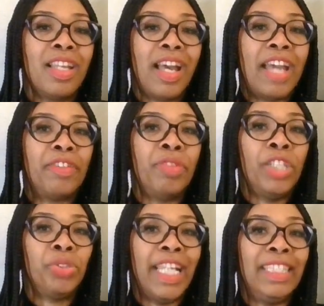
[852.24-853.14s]
out of
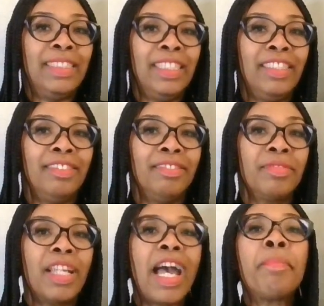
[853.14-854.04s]
$118.
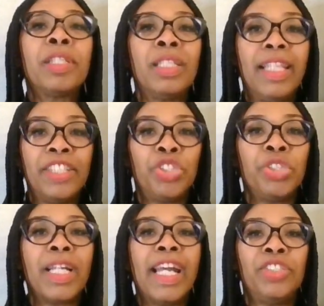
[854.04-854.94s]
I'm going to let
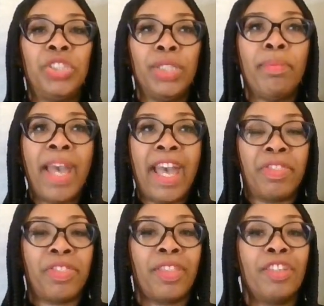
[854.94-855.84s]
you guys do the
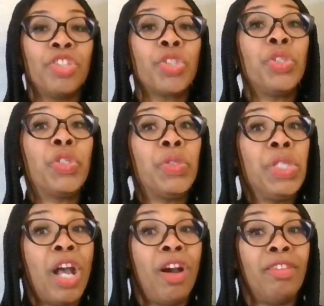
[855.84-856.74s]
math so you could
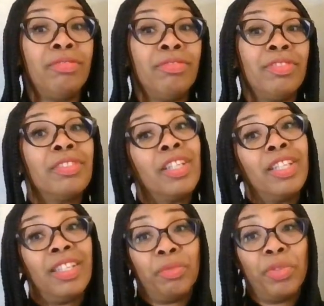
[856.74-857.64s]
know
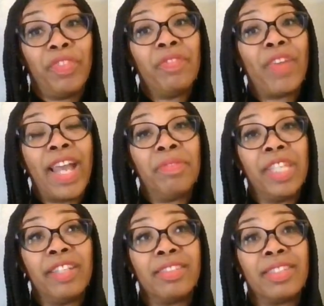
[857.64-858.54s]
within 5
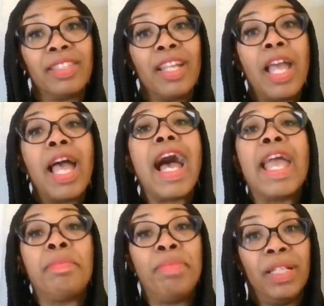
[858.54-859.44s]
years,
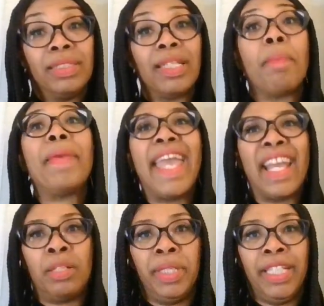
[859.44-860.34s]
I build up
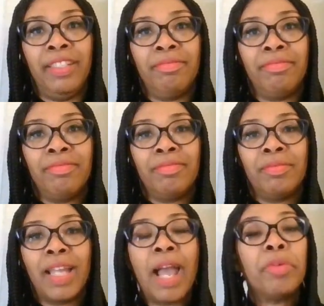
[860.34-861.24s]
equity.
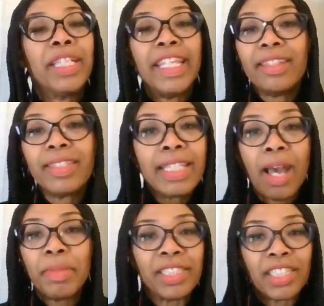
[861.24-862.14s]
I want to hear your
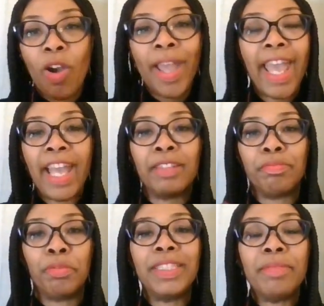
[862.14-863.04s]
comments. Go
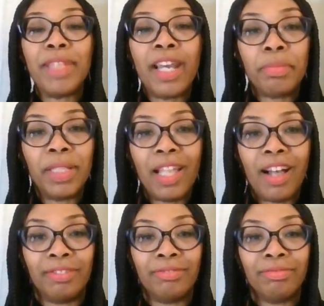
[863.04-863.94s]
ahead, put them down
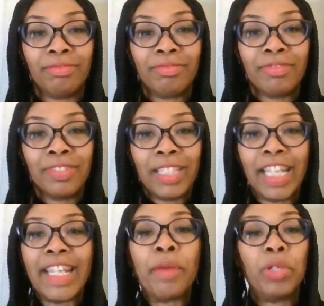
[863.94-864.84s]
below,
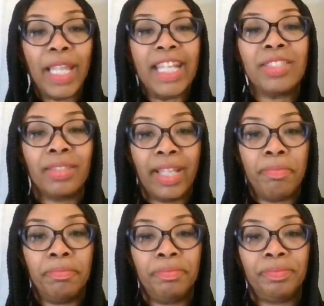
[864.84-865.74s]
and I will answer them.